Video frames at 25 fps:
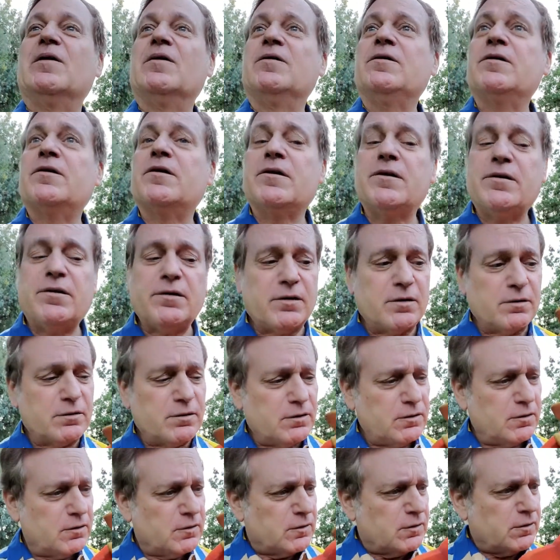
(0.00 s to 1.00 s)
You gotta help
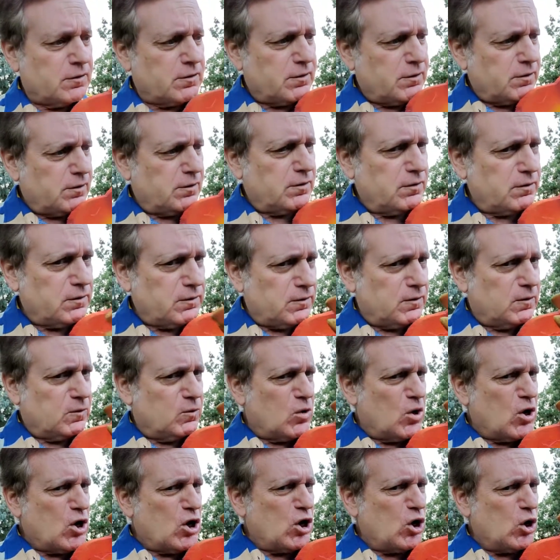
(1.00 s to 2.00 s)
me. You gotta help me.
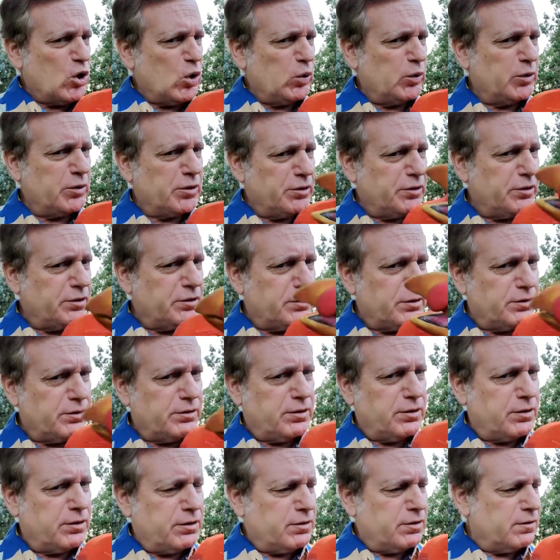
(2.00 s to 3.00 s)
Whoa, you gotta help me
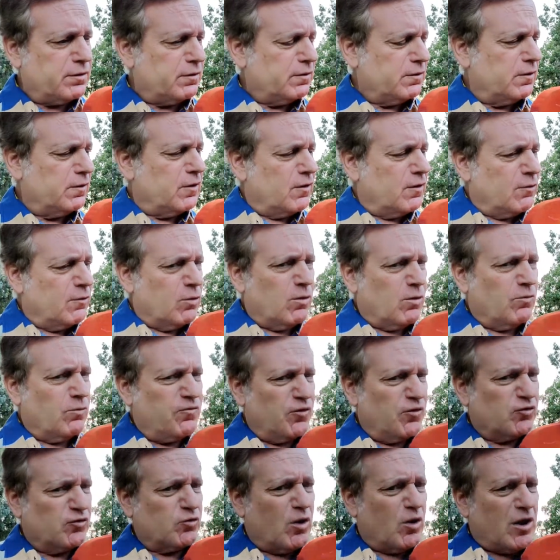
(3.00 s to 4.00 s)
now.
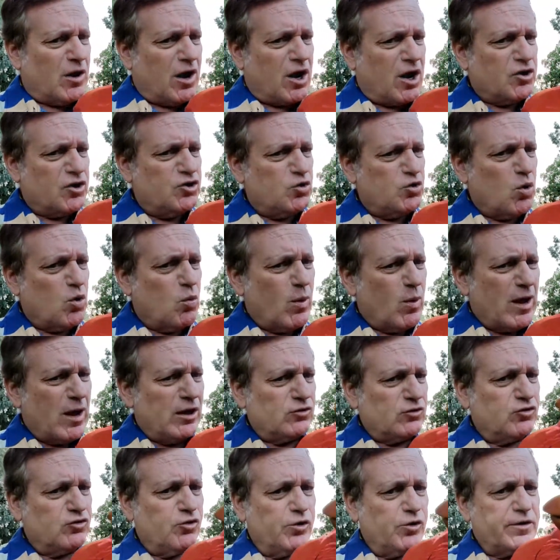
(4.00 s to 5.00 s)
First of all, are you a
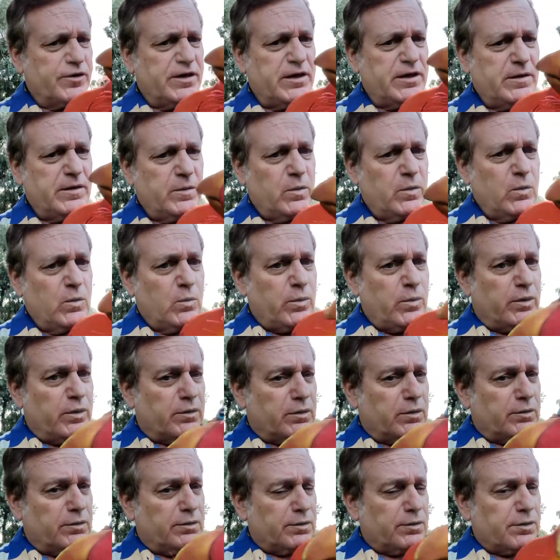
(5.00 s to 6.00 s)
wild turkey?
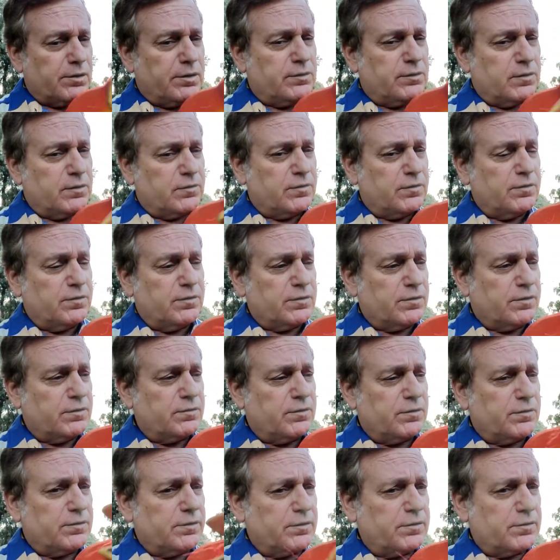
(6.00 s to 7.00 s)
Well, I it that I
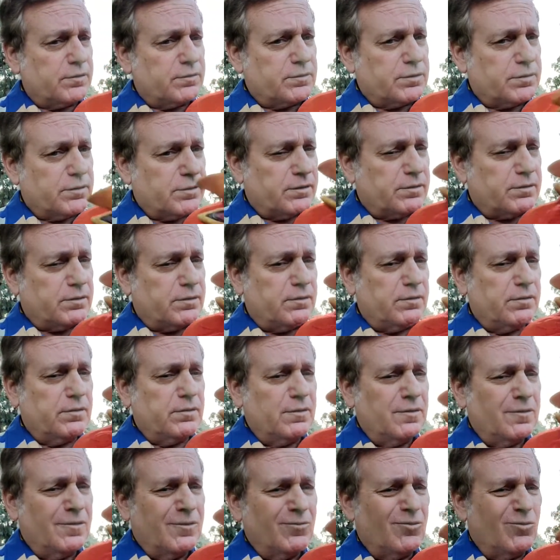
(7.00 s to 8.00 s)
do like the tardy.
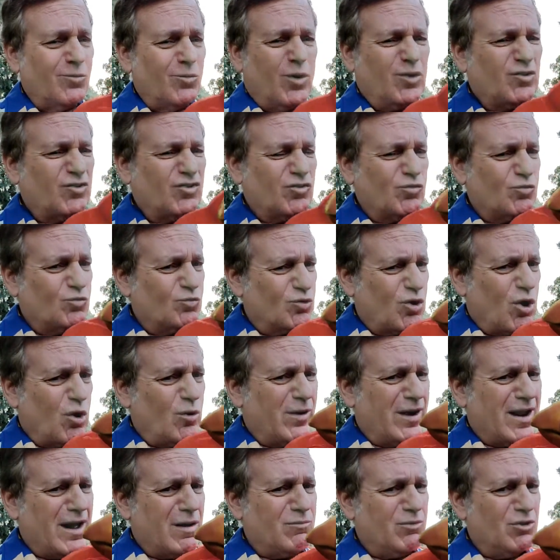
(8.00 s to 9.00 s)
What's
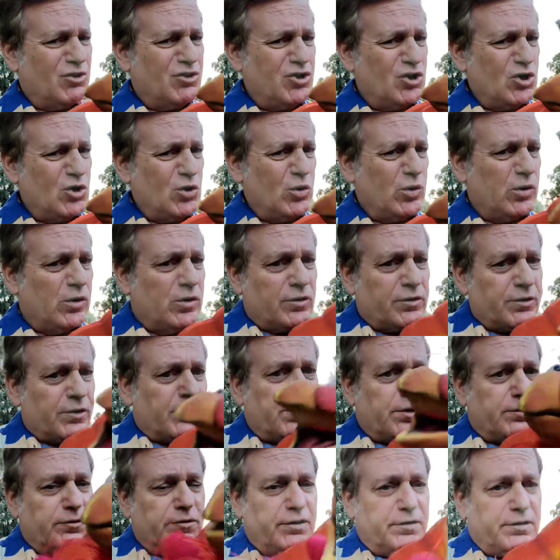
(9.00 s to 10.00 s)
going on with you? They're
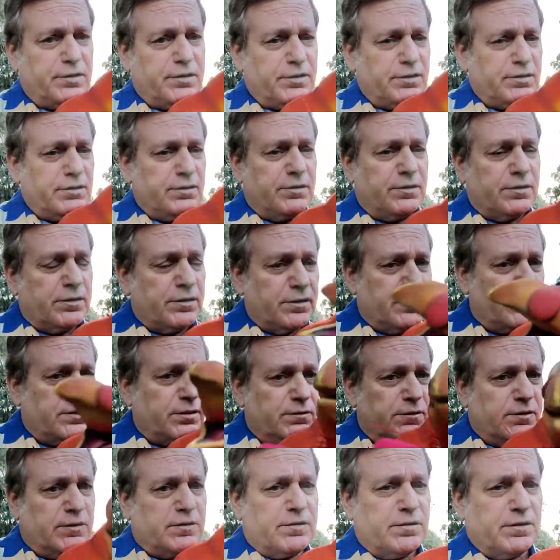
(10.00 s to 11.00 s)
out to get me.
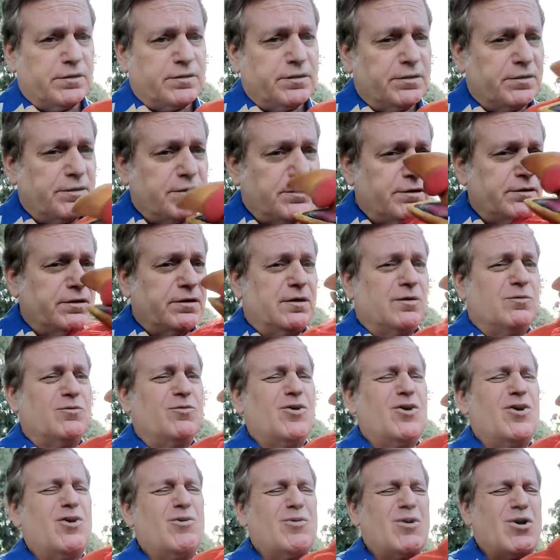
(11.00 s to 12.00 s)
Everyone's out to get me.
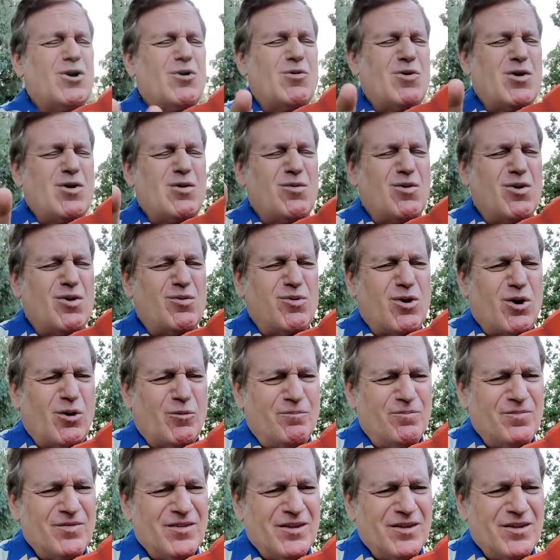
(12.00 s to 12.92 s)
Whoa, whoa, whoa, whoa, whoa.